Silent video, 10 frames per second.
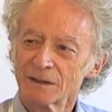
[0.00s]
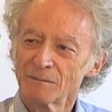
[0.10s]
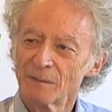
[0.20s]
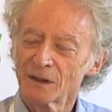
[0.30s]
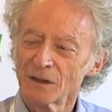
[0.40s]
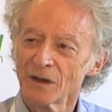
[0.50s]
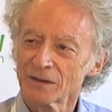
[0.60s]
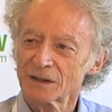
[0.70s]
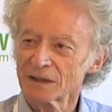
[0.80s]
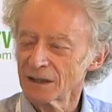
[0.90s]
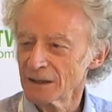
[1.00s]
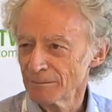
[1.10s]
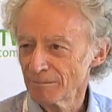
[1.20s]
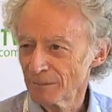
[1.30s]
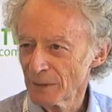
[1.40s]
But not
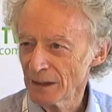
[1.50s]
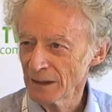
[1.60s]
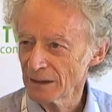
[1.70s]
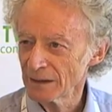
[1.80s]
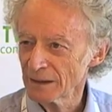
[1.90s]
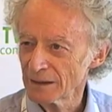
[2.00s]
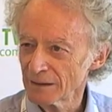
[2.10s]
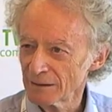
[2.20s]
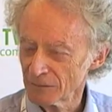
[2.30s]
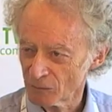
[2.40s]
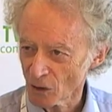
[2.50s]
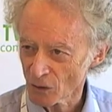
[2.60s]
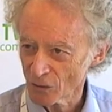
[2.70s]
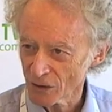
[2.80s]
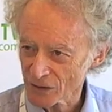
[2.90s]
in
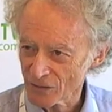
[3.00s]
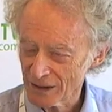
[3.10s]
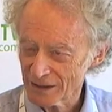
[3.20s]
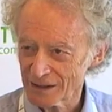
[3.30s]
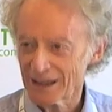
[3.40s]
rock phosphate.